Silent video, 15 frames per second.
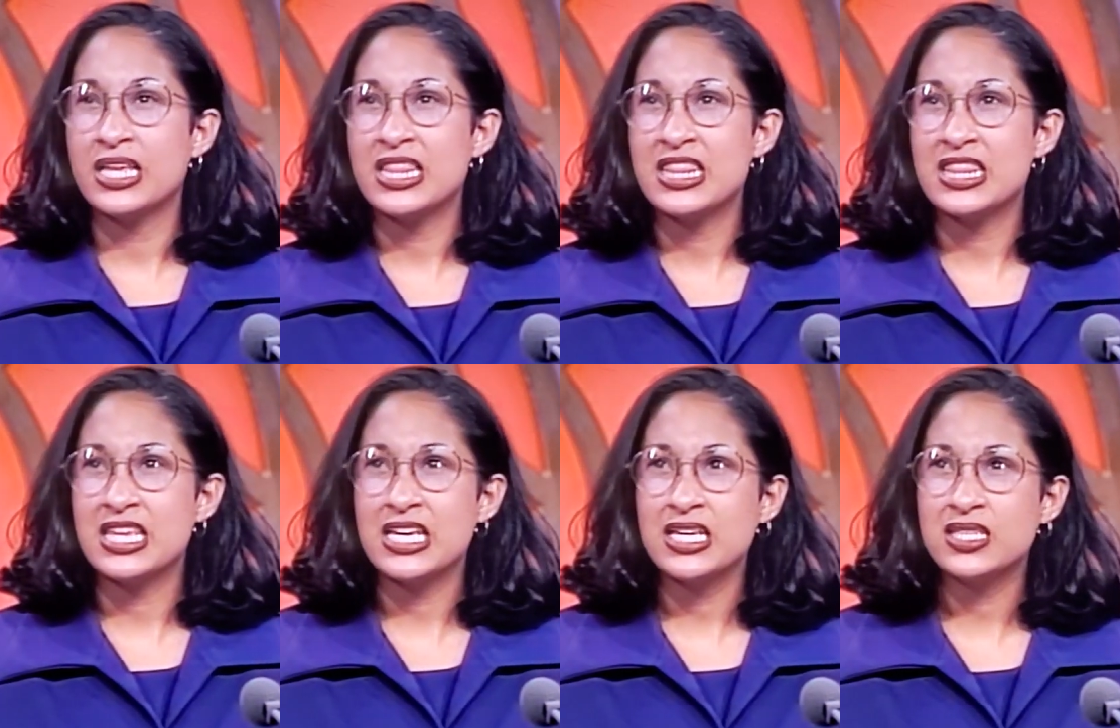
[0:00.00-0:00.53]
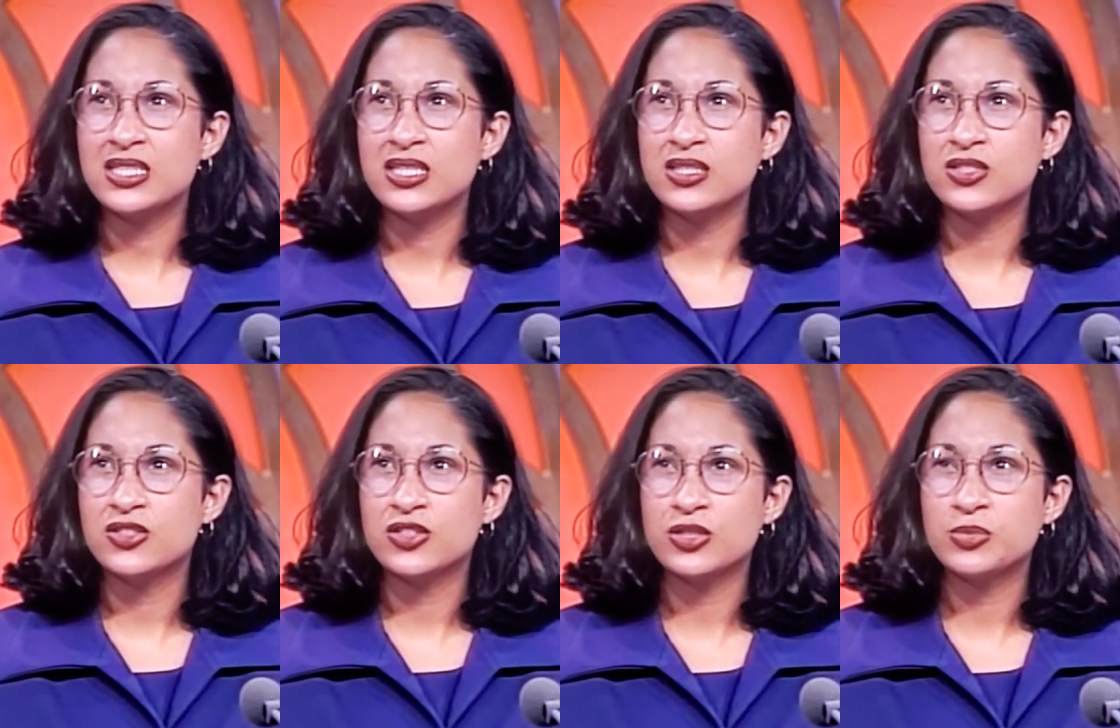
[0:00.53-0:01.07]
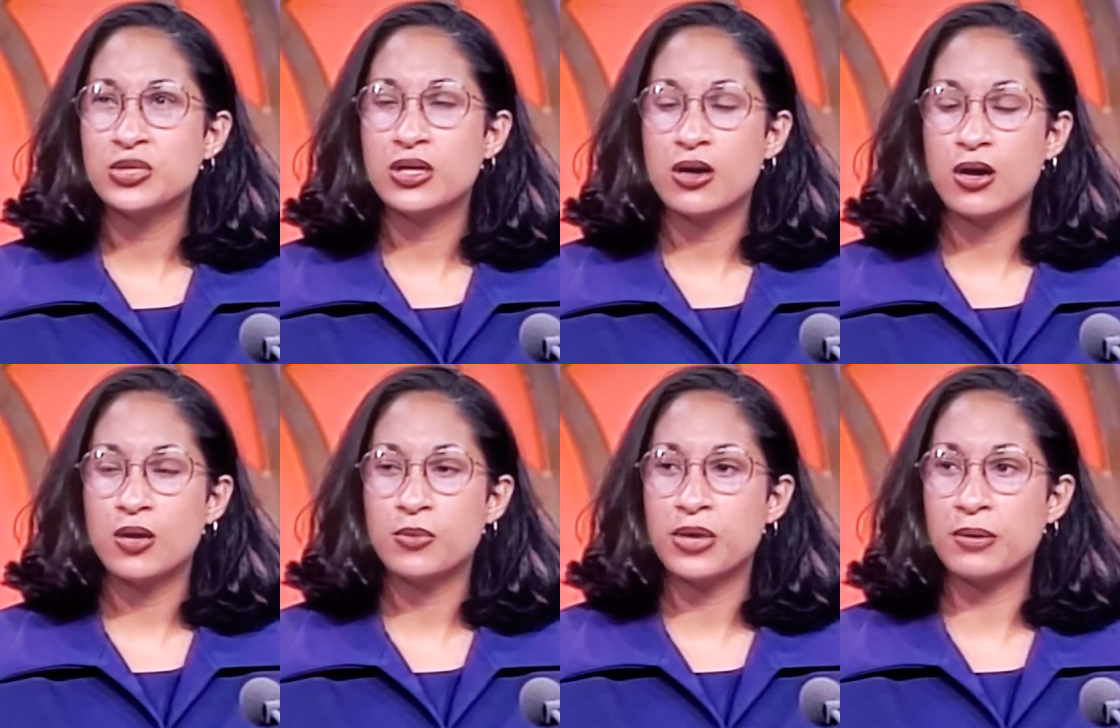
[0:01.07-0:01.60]
he thinks he's turning me
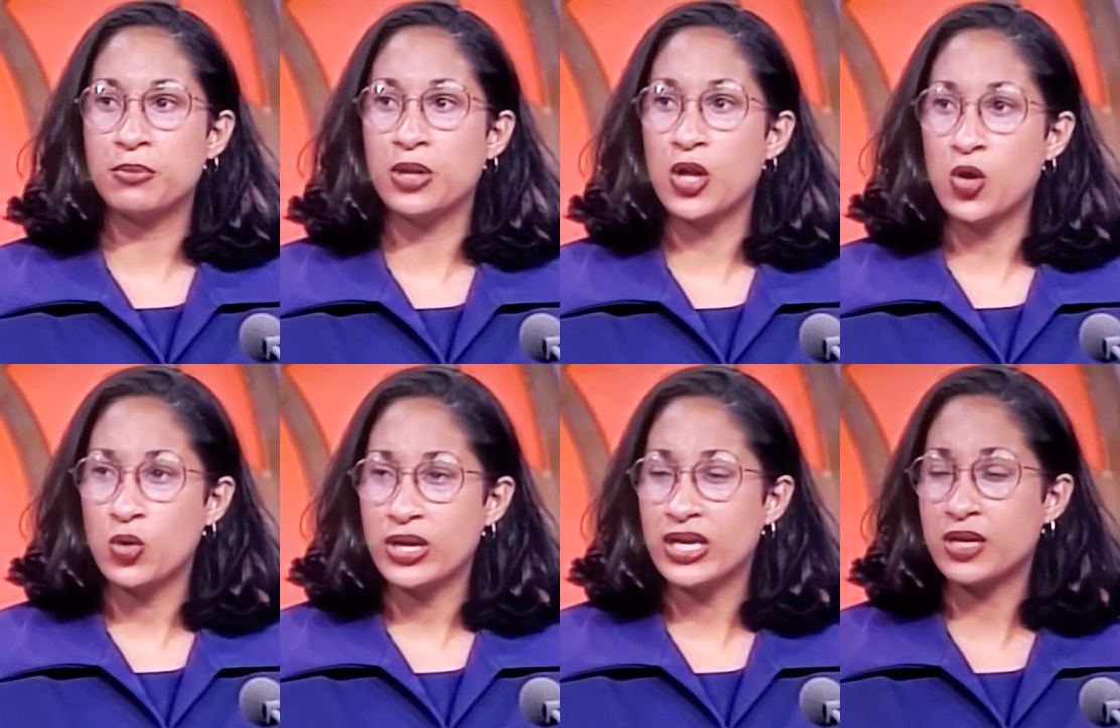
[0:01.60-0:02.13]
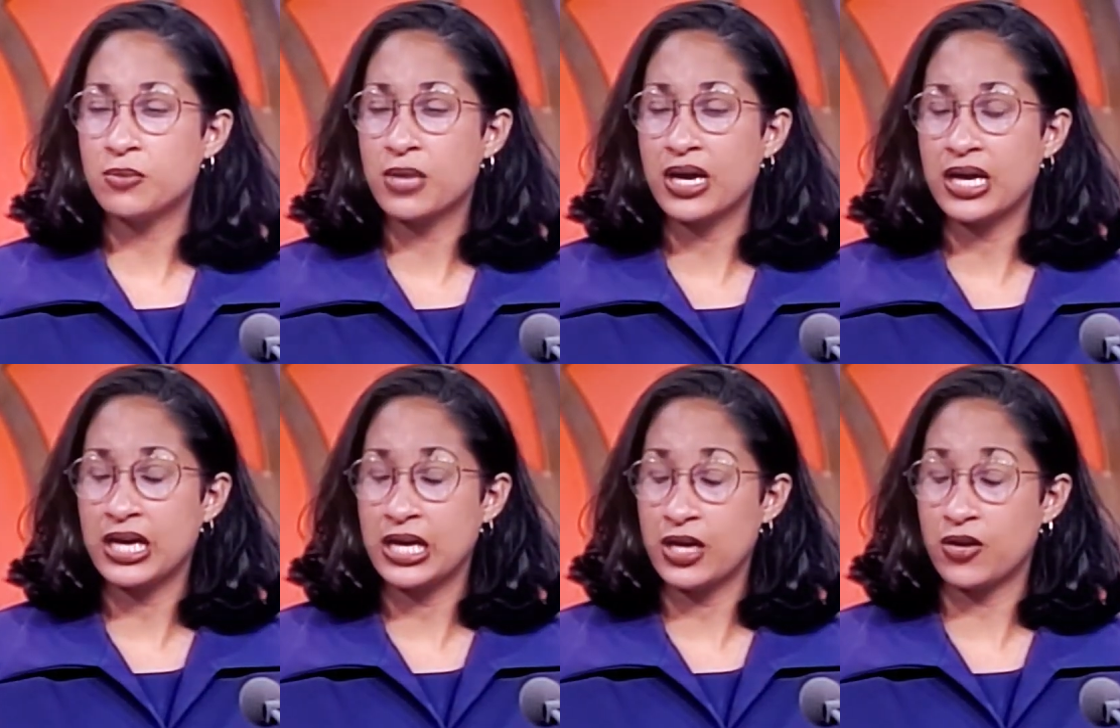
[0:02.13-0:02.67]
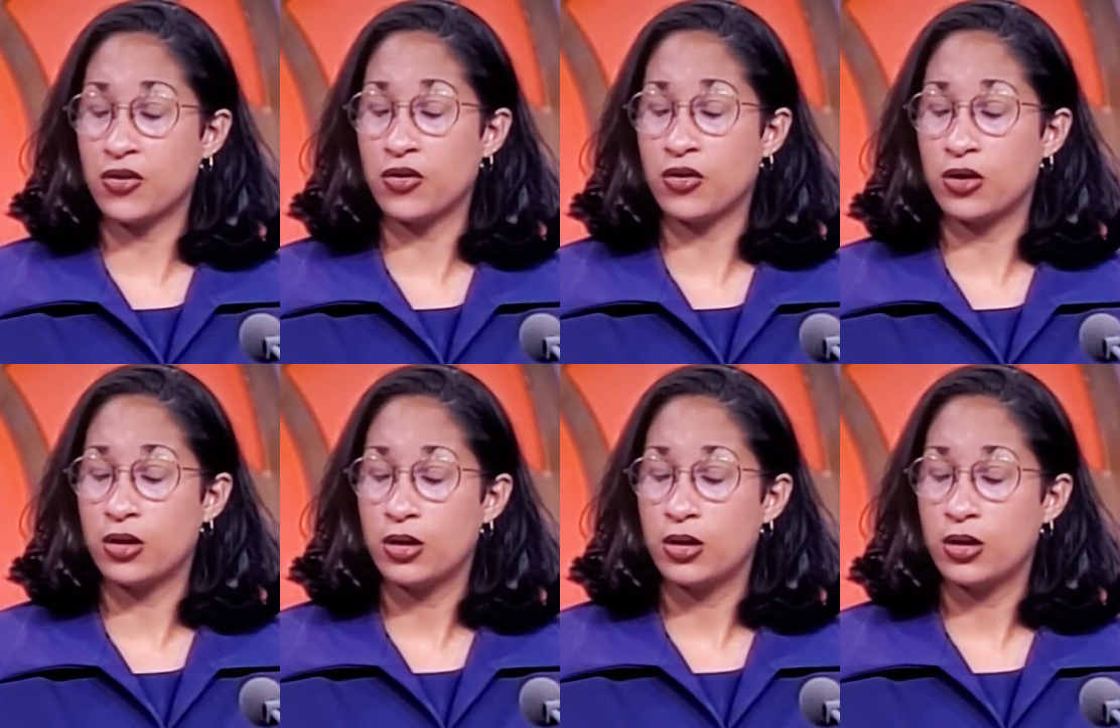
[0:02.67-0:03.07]
on by blowing in my ear.